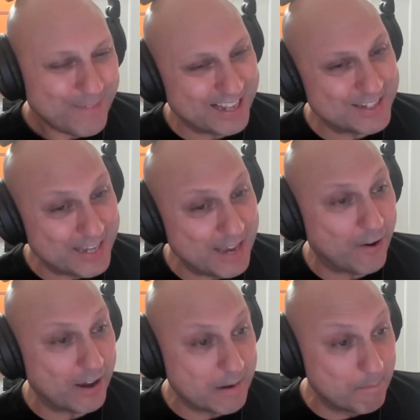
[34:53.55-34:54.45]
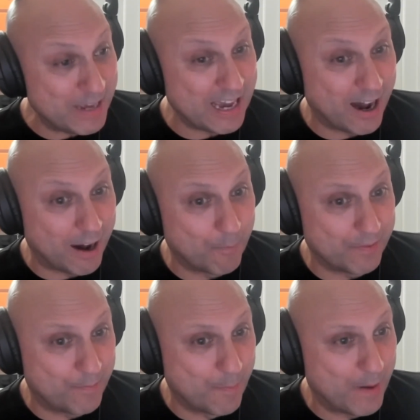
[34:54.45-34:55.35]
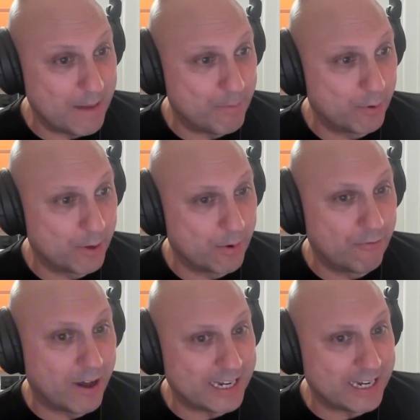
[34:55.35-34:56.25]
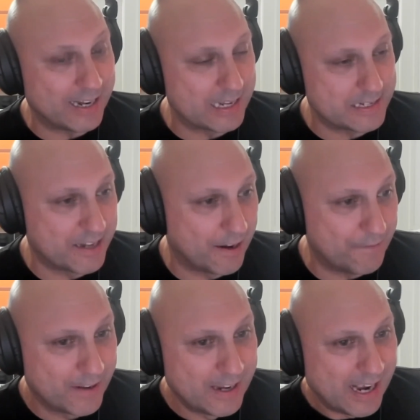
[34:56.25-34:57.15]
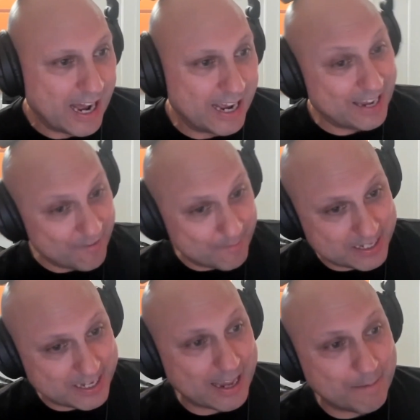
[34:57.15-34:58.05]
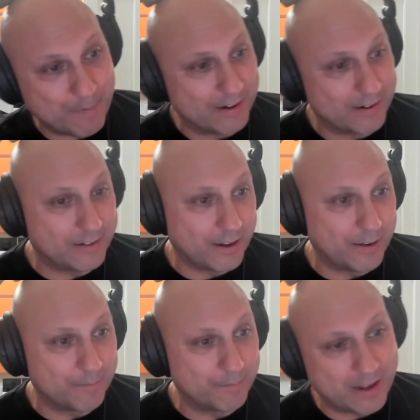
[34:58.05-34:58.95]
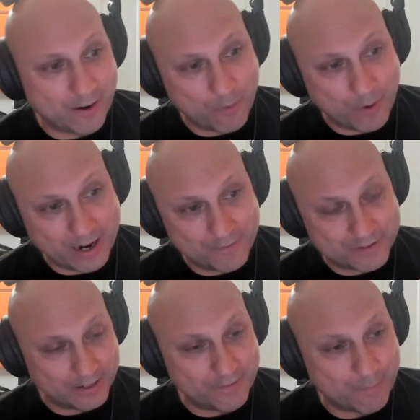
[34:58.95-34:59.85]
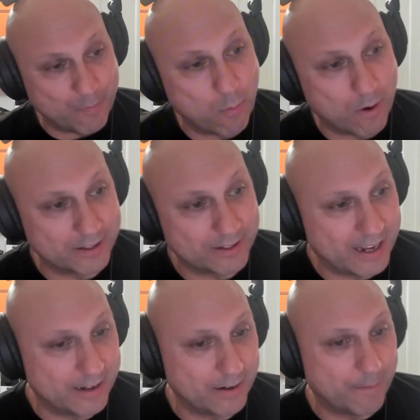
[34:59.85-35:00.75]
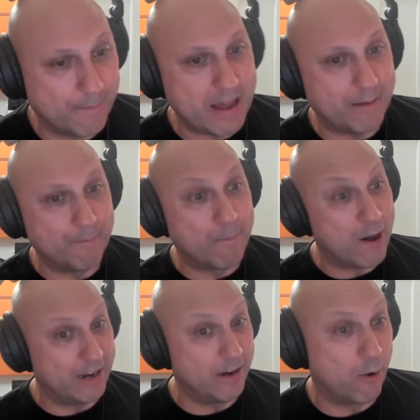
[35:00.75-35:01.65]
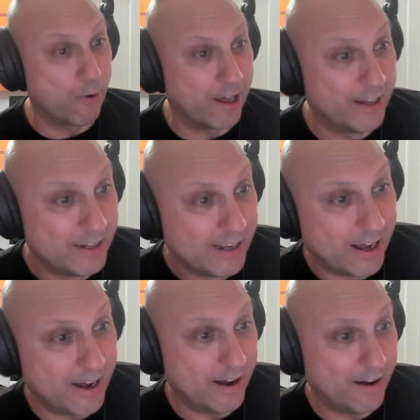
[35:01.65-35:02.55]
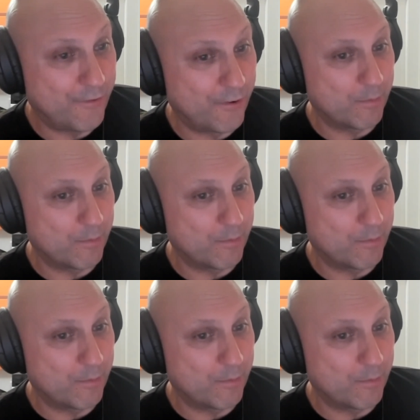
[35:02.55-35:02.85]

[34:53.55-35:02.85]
and see if I could meet up with the people that were running that stuff and give them a tape. And I went over to Liverpool one day and I met Mike Nola from